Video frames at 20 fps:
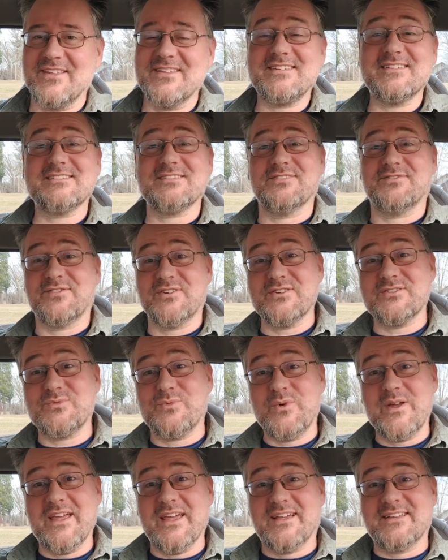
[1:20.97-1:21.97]
This is the
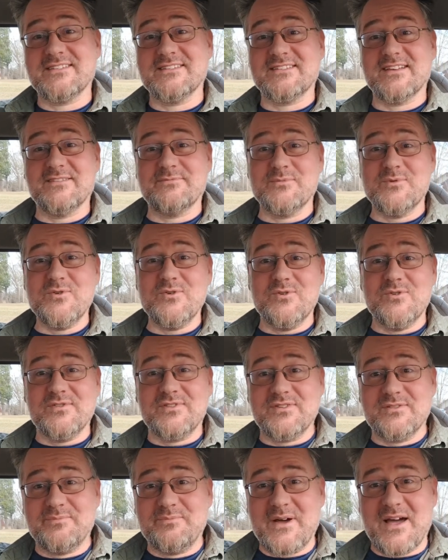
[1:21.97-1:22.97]
first week since I've
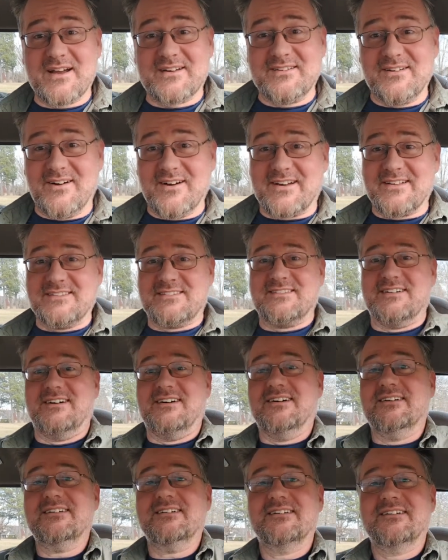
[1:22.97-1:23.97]
moved back to
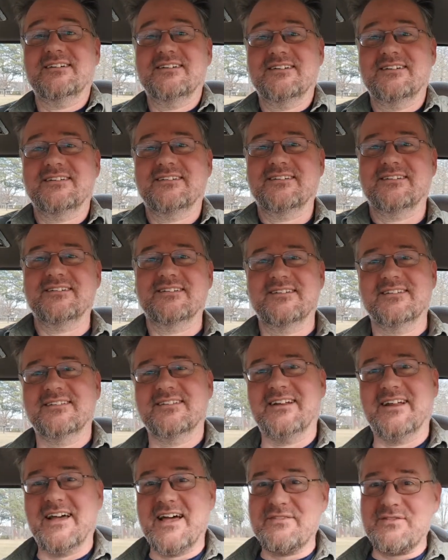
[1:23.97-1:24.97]
Arkansas
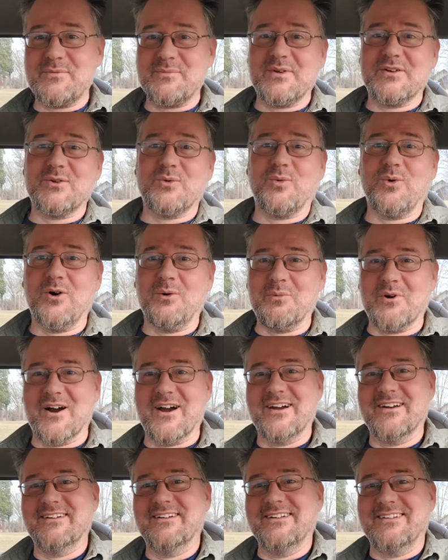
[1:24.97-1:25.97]
that I haven't been to
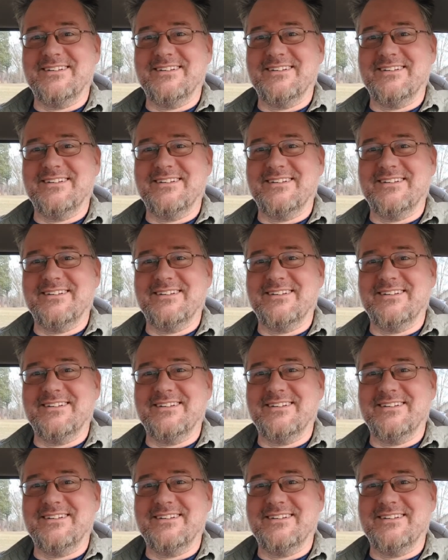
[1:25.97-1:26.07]
Walmart.